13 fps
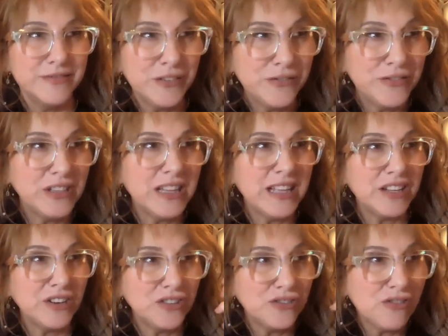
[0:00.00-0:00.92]
you feel
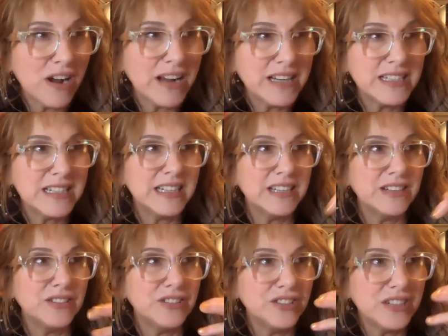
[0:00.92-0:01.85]
like you're grinding
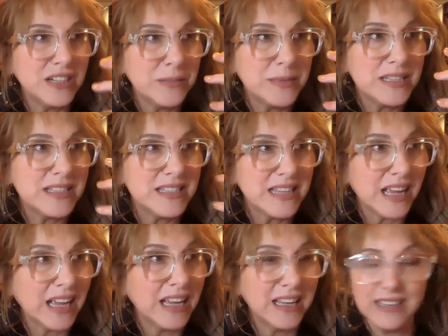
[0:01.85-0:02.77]
or you're gonna be
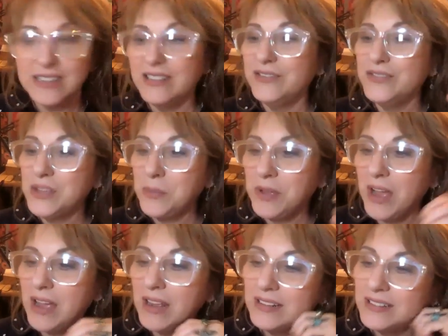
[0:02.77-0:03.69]
sick of some
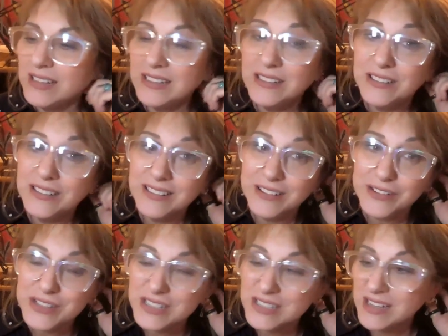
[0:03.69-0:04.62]
kind, then
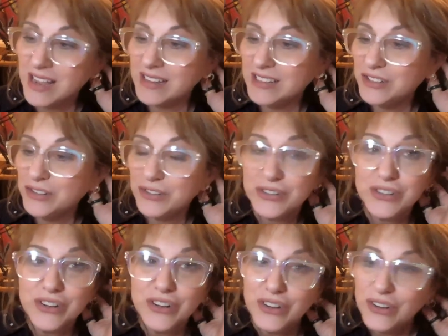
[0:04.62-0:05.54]
there's a sign that
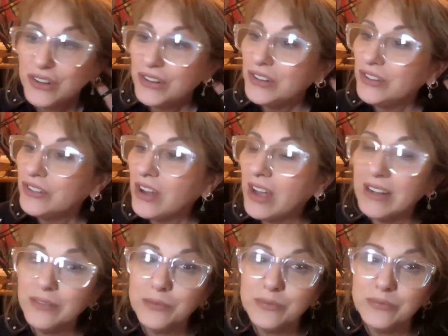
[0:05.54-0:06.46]
you're not
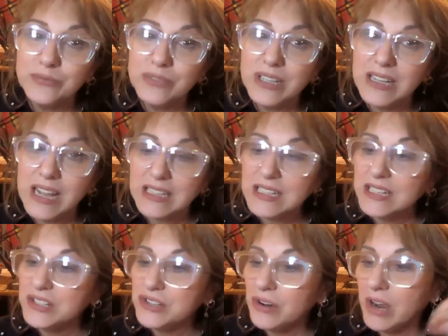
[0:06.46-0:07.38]

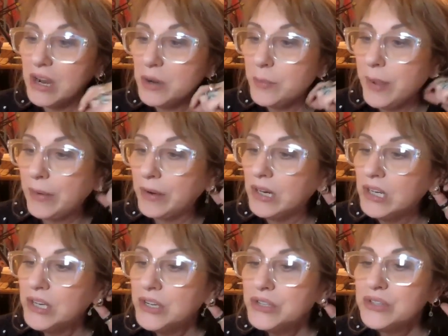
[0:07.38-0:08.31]
connecting to your higher power.
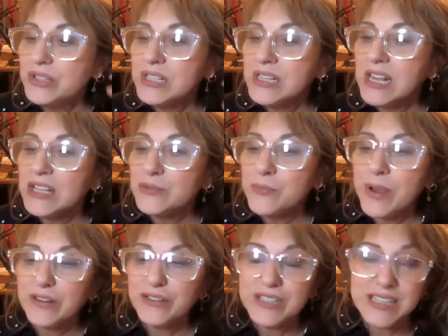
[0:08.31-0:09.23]
So today's
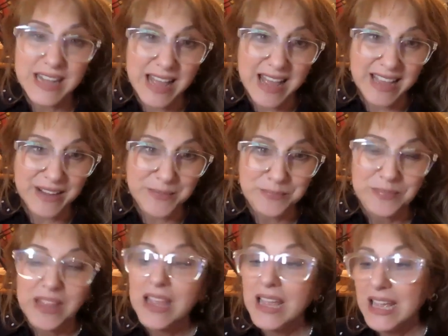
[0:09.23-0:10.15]
reminder, today,
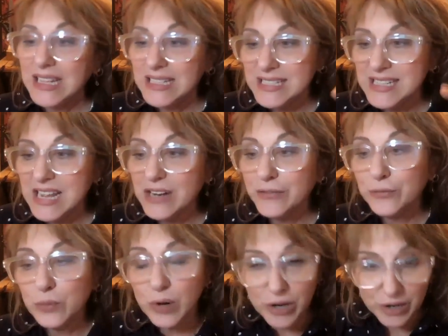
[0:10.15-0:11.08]
instead of
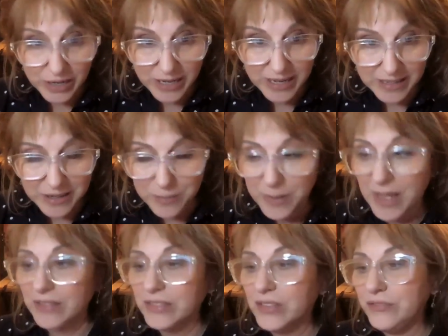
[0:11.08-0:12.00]
worrying
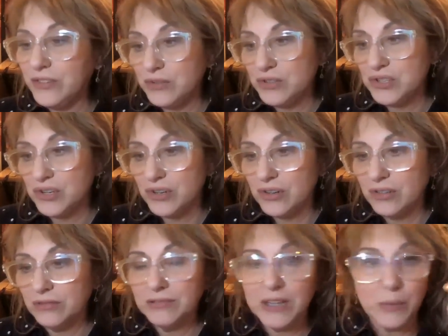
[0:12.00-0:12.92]
about the
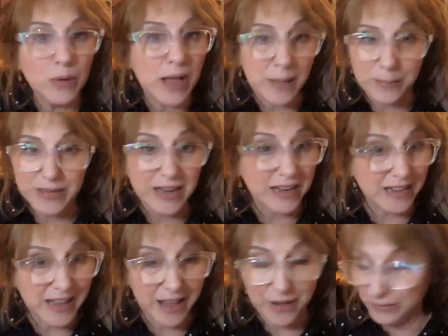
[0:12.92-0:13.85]
future that will happen
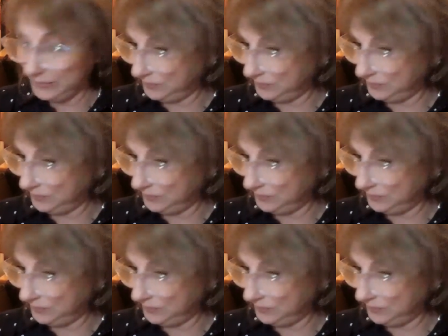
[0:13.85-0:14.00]
anyhow,